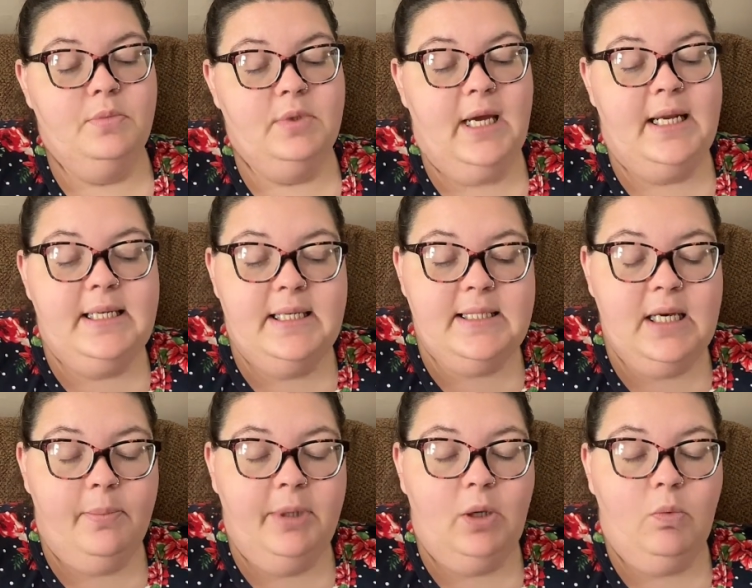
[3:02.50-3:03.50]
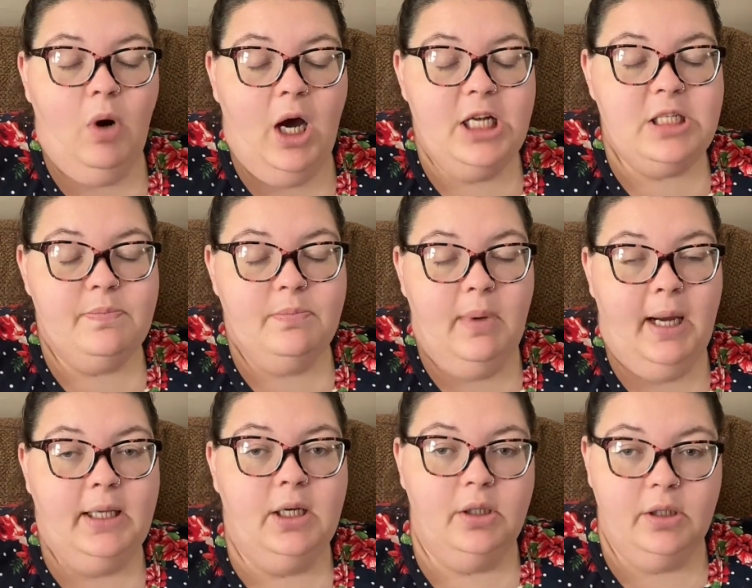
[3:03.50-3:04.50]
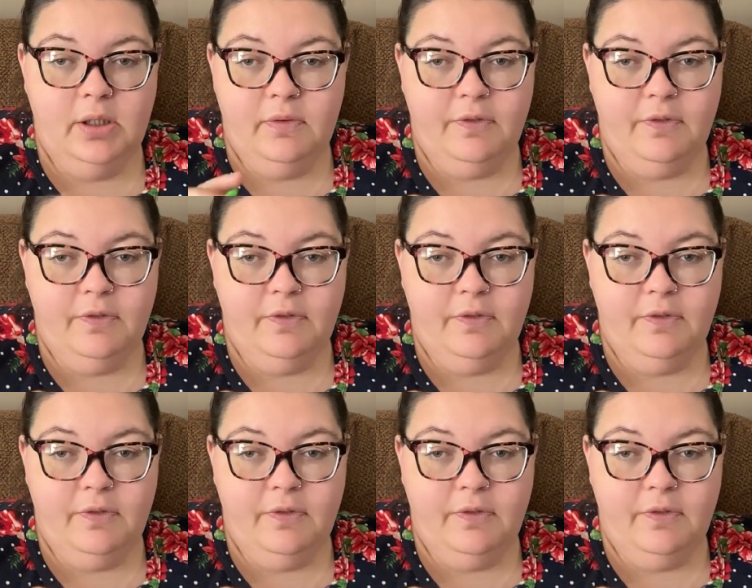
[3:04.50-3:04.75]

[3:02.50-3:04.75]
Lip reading: They did tell me to watch my urine